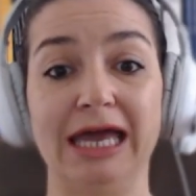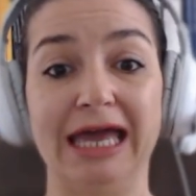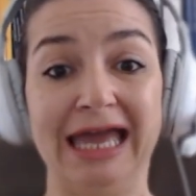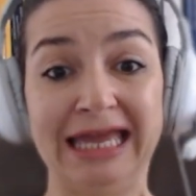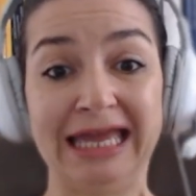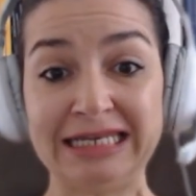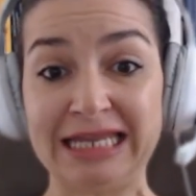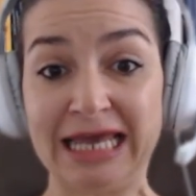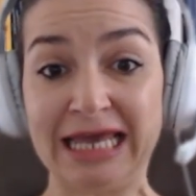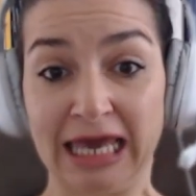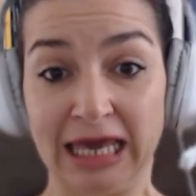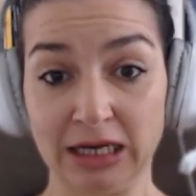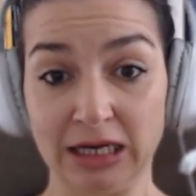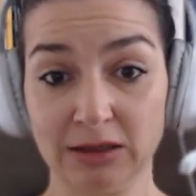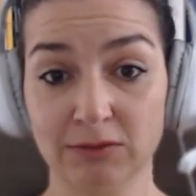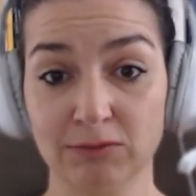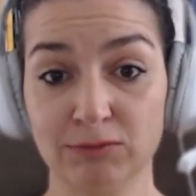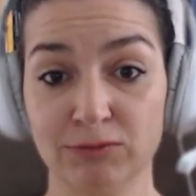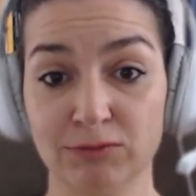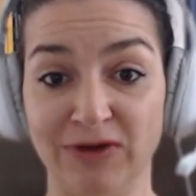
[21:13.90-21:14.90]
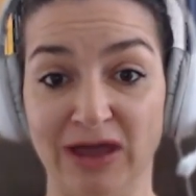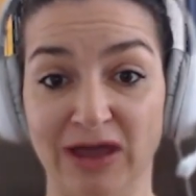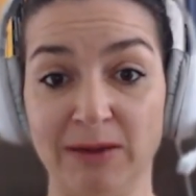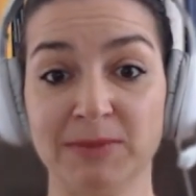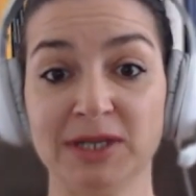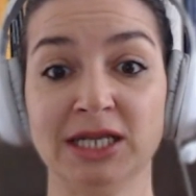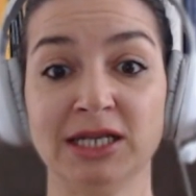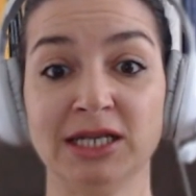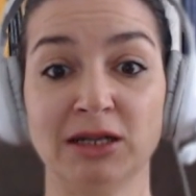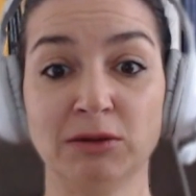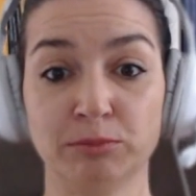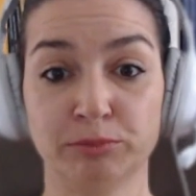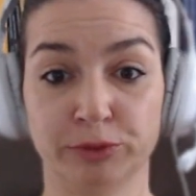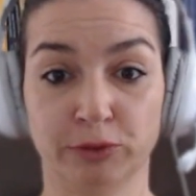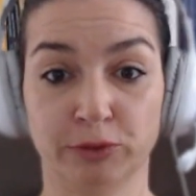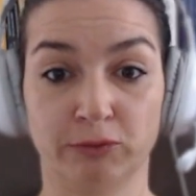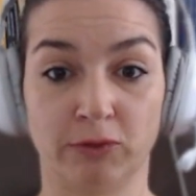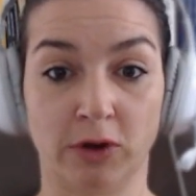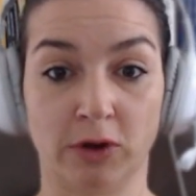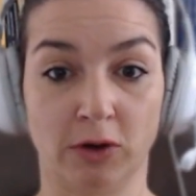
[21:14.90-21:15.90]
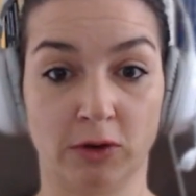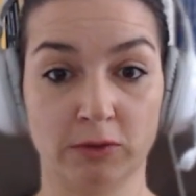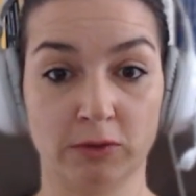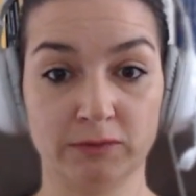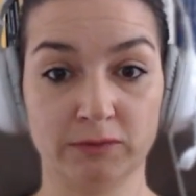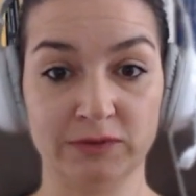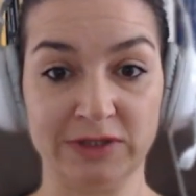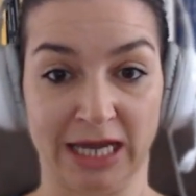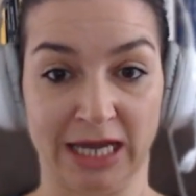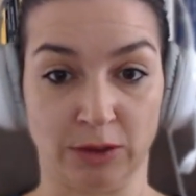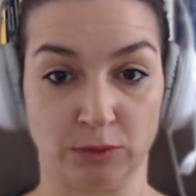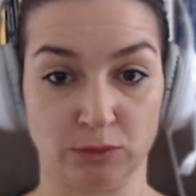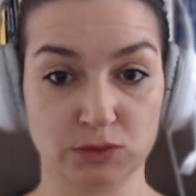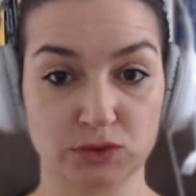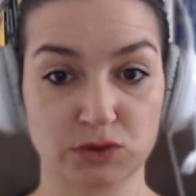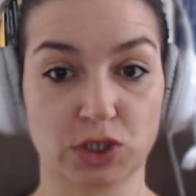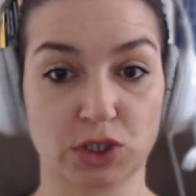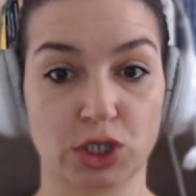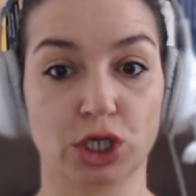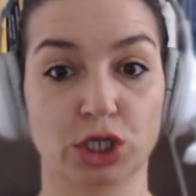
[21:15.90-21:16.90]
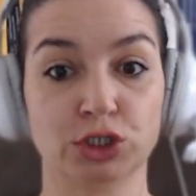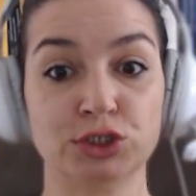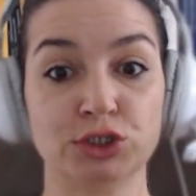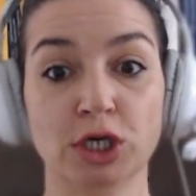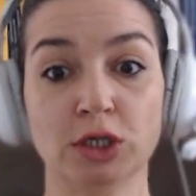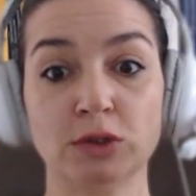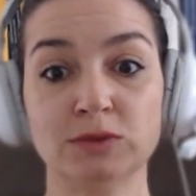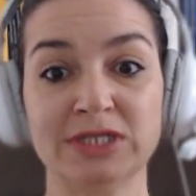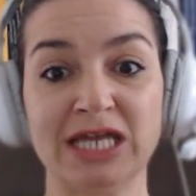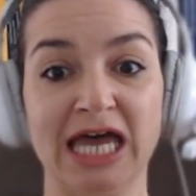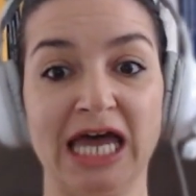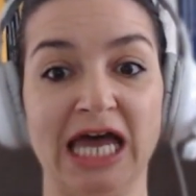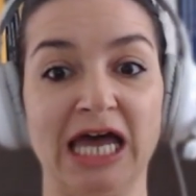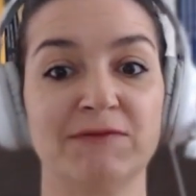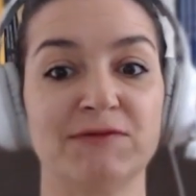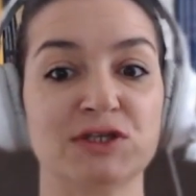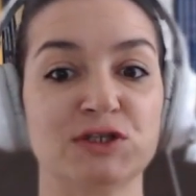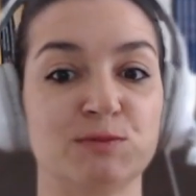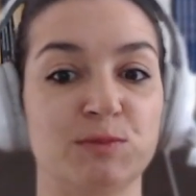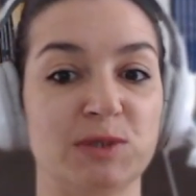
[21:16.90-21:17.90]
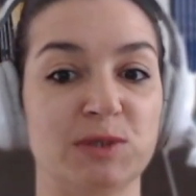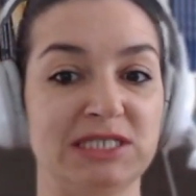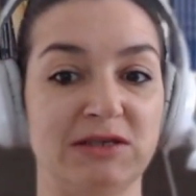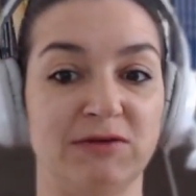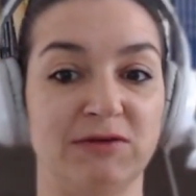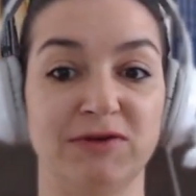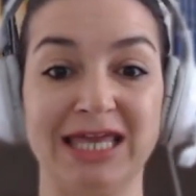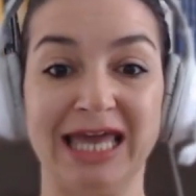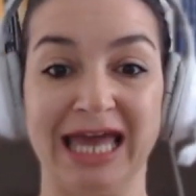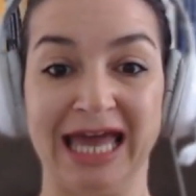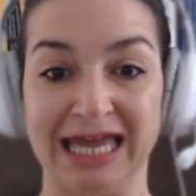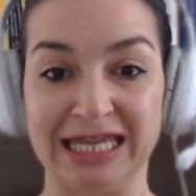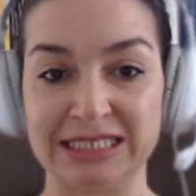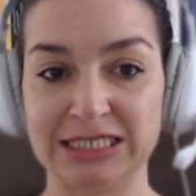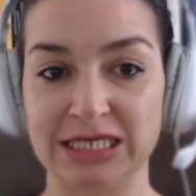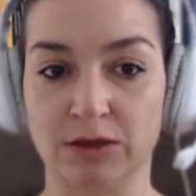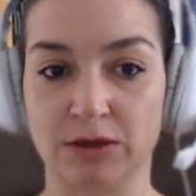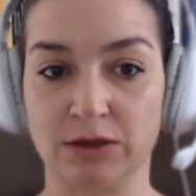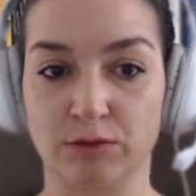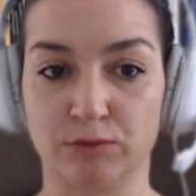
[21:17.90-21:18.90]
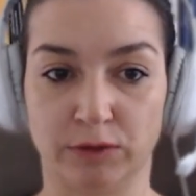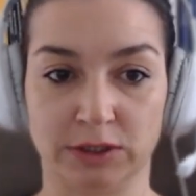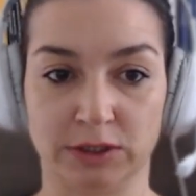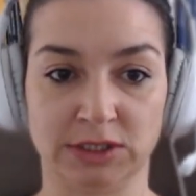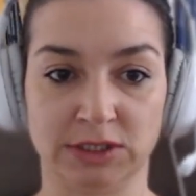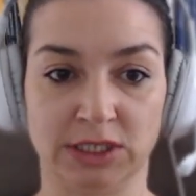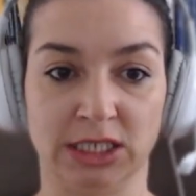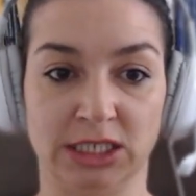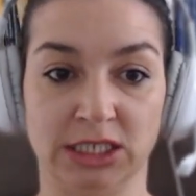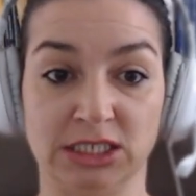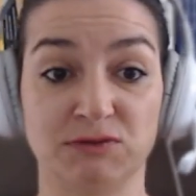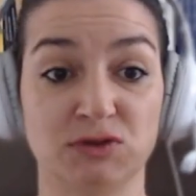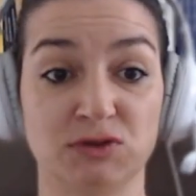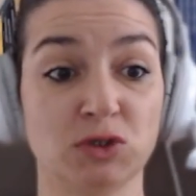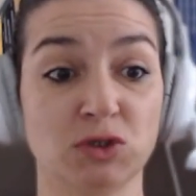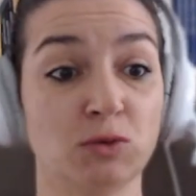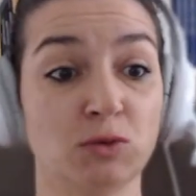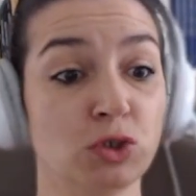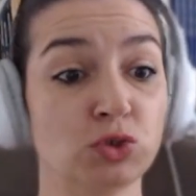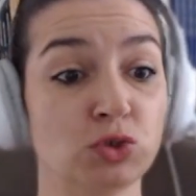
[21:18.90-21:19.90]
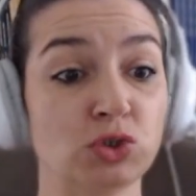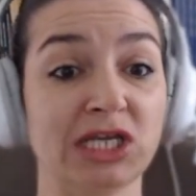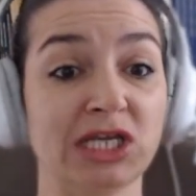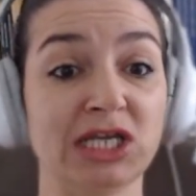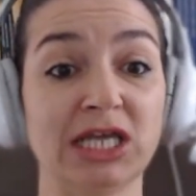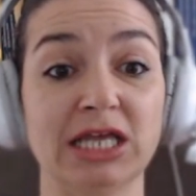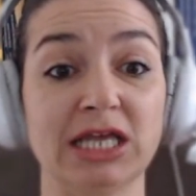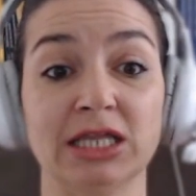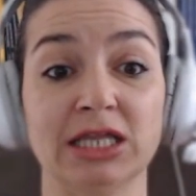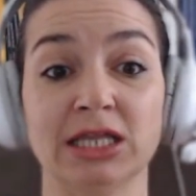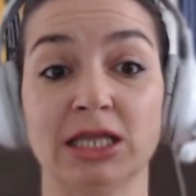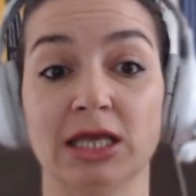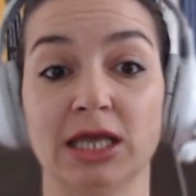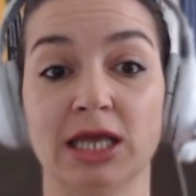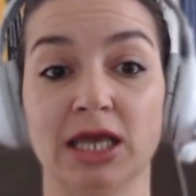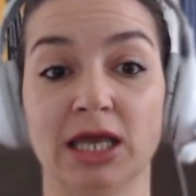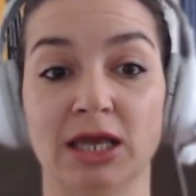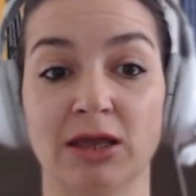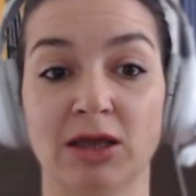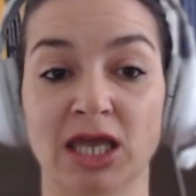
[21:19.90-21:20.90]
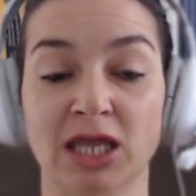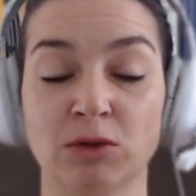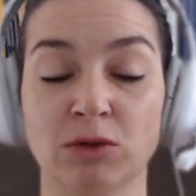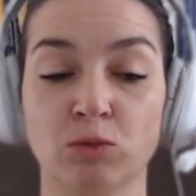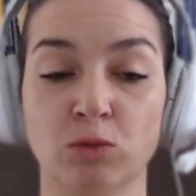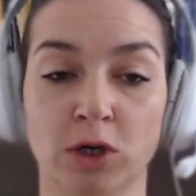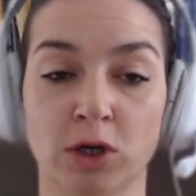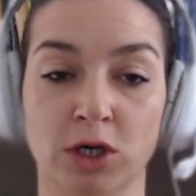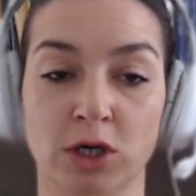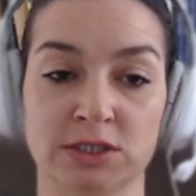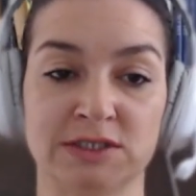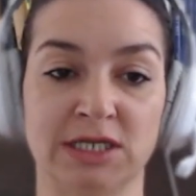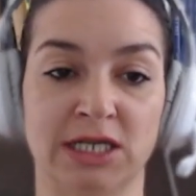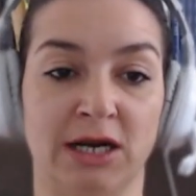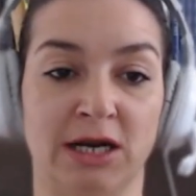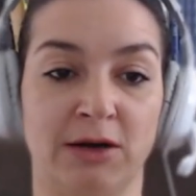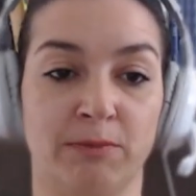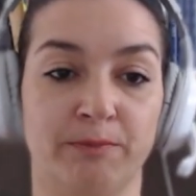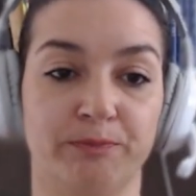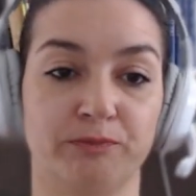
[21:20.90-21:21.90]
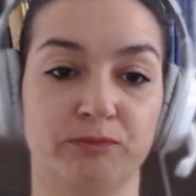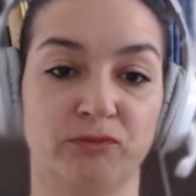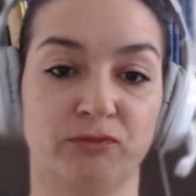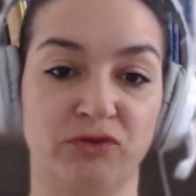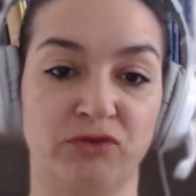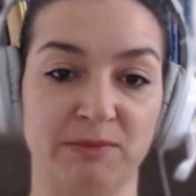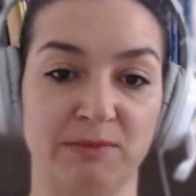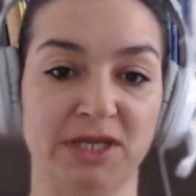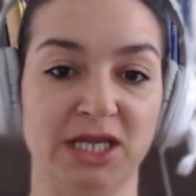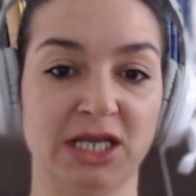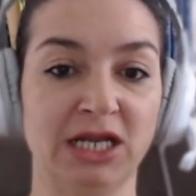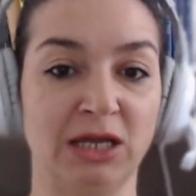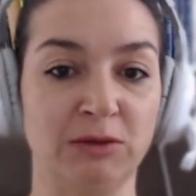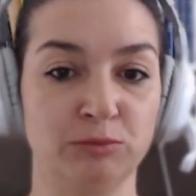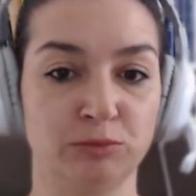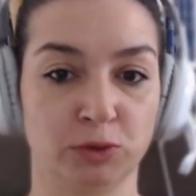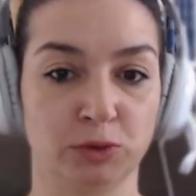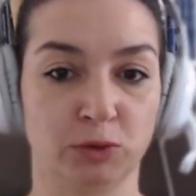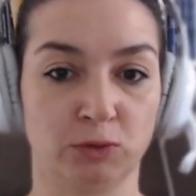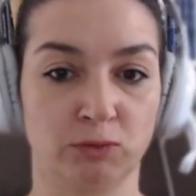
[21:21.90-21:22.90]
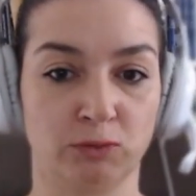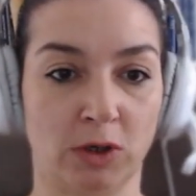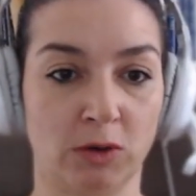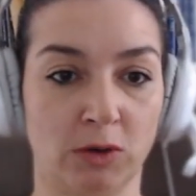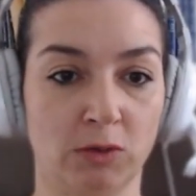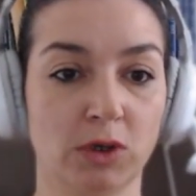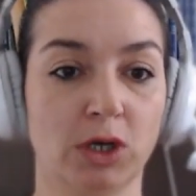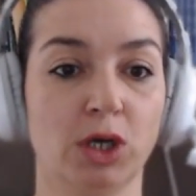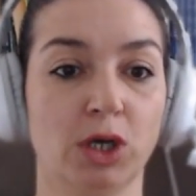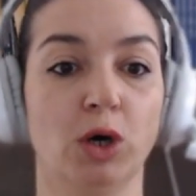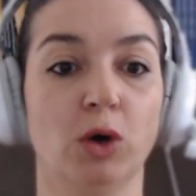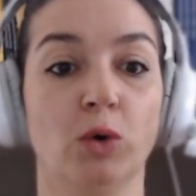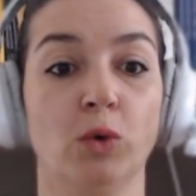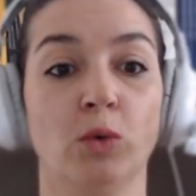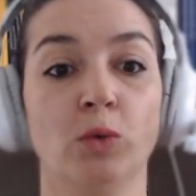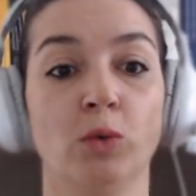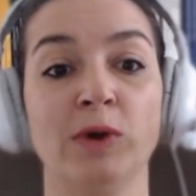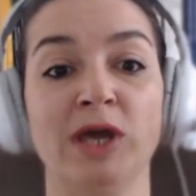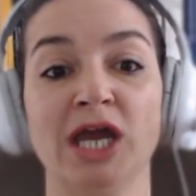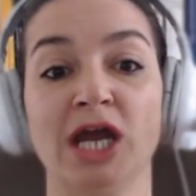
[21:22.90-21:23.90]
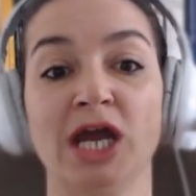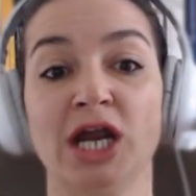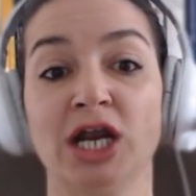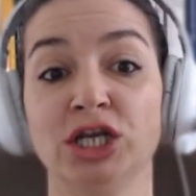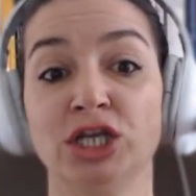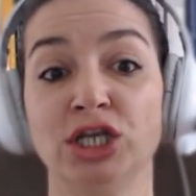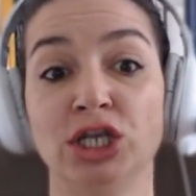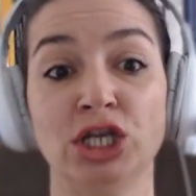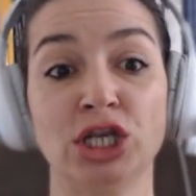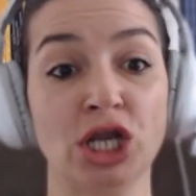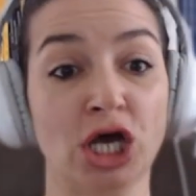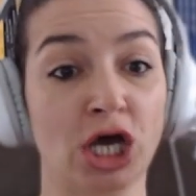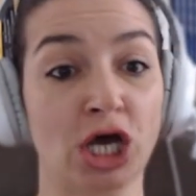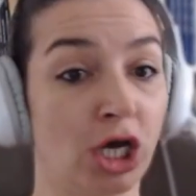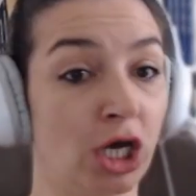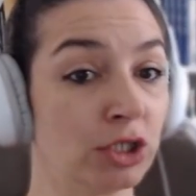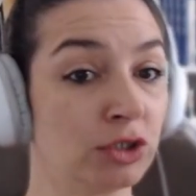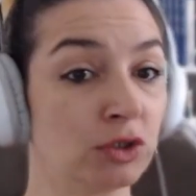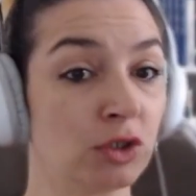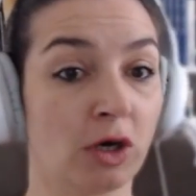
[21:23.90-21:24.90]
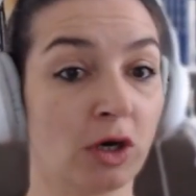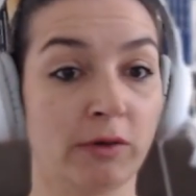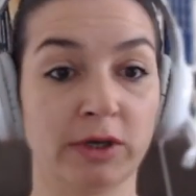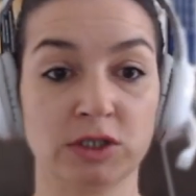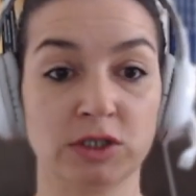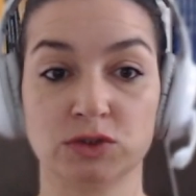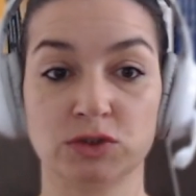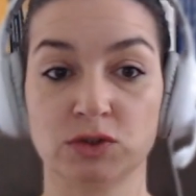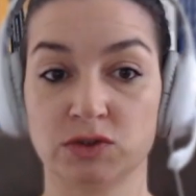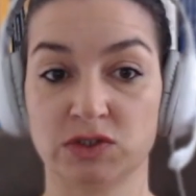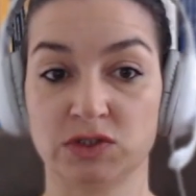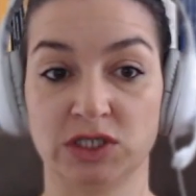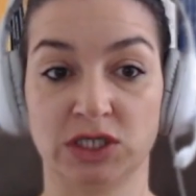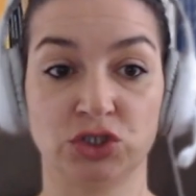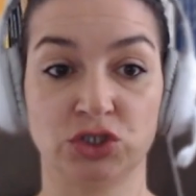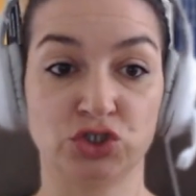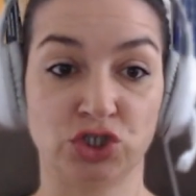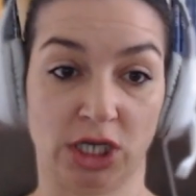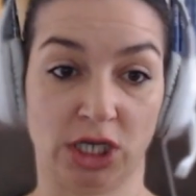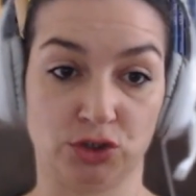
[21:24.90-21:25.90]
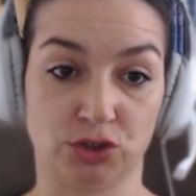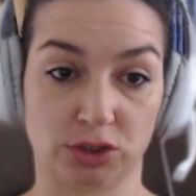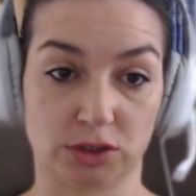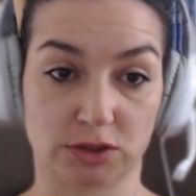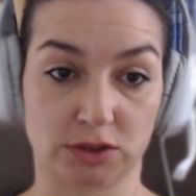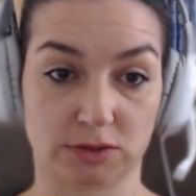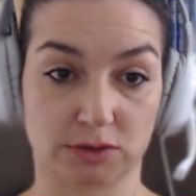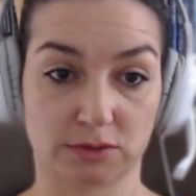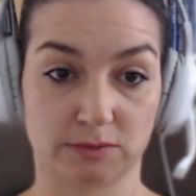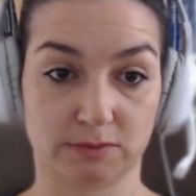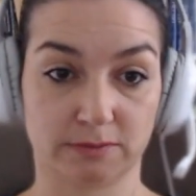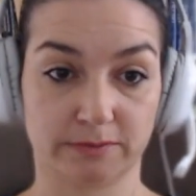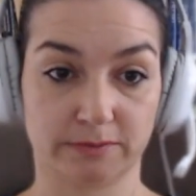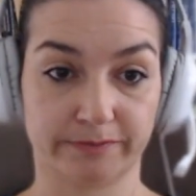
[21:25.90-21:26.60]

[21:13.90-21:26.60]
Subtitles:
And then feminine and plural nouns don't have a specific ending for the genitive. So usually in words that are feminine and plural, we are not going to see changes.